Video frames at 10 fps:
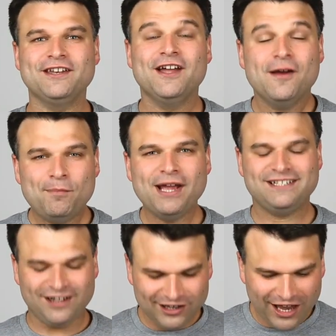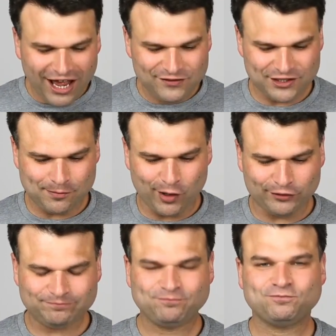we can base our lives
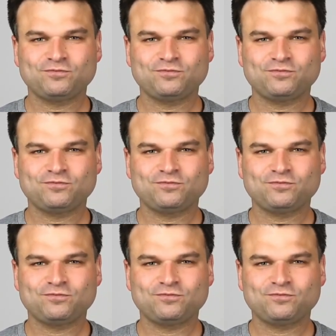upon.